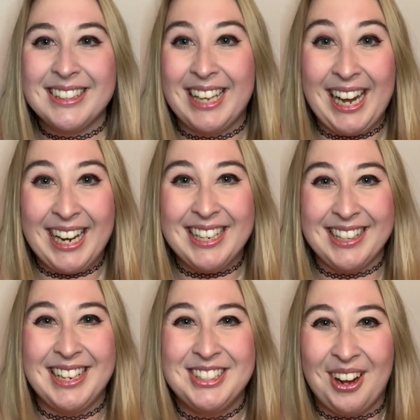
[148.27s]
Get it?
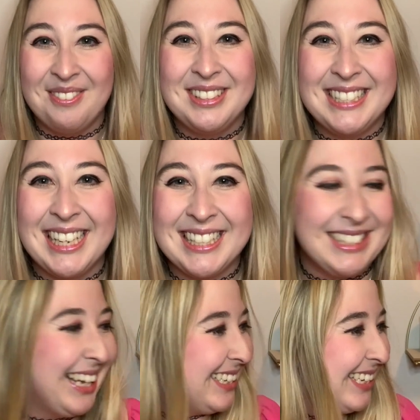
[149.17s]
Like drumsticks,
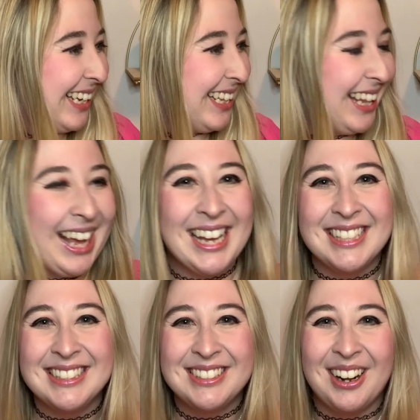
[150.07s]
like chicken
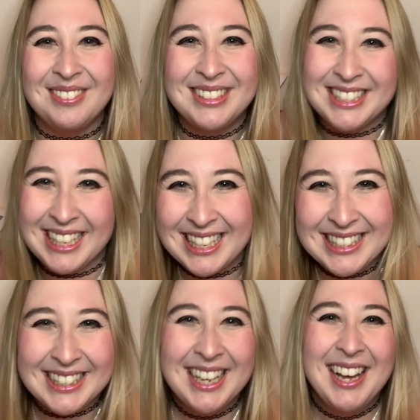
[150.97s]
legs,
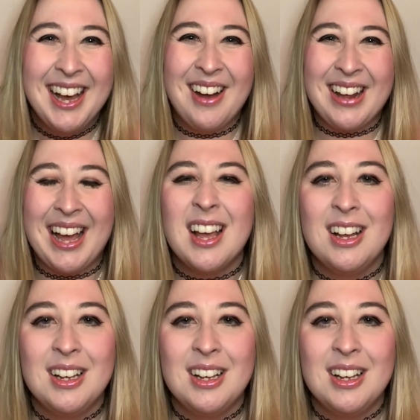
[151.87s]
drumsticks. Okay.